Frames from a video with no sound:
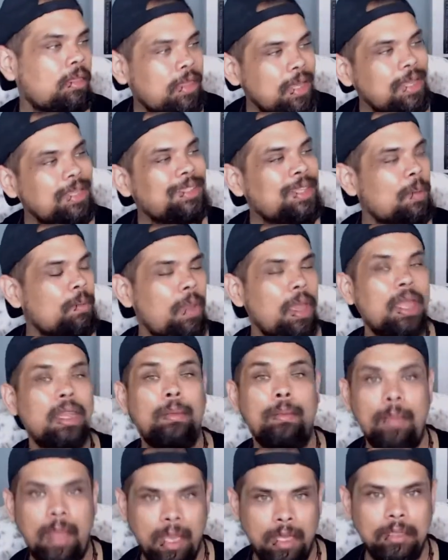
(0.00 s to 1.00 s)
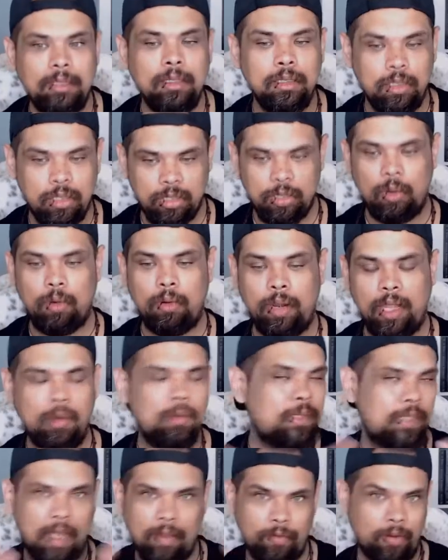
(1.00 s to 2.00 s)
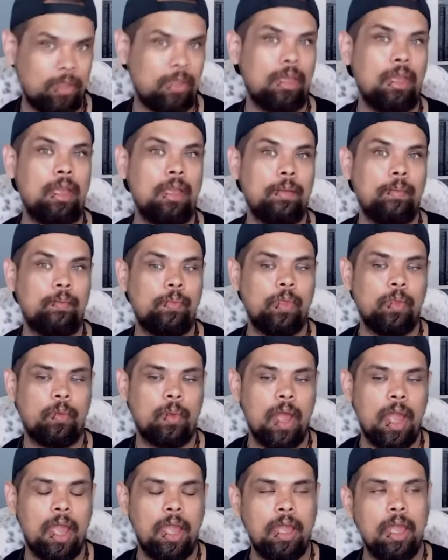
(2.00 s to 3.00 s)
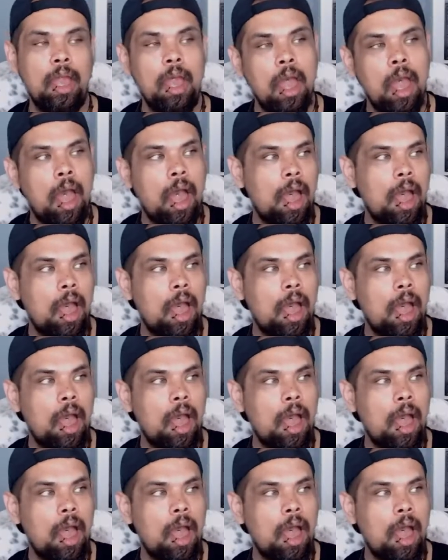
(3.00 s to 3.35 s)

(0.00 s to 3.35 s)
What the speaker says: things that make an amazing story. It was everything. Right.